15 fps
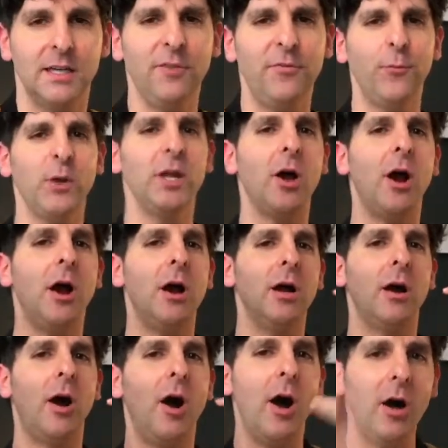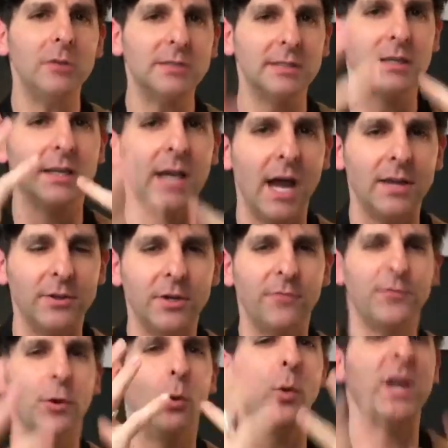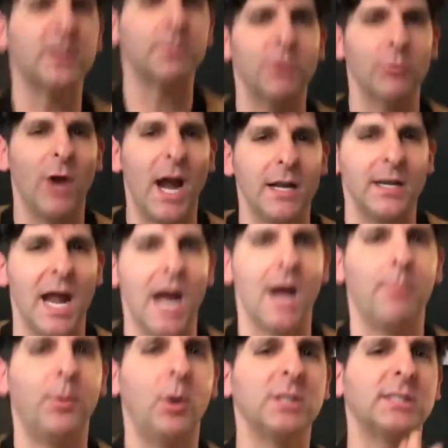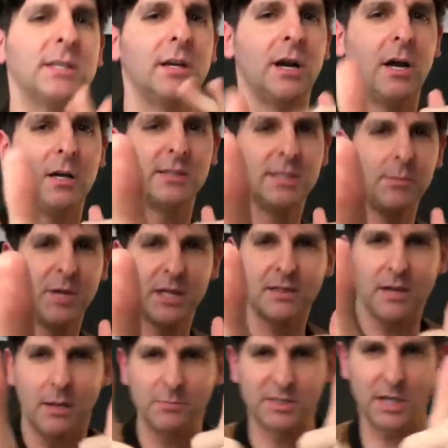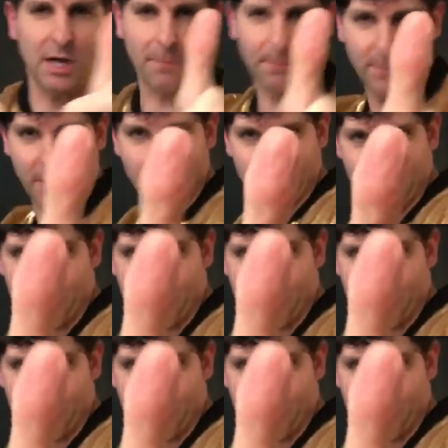if we are all together, if you're with me right now, boys and girls, give me a thumbs up.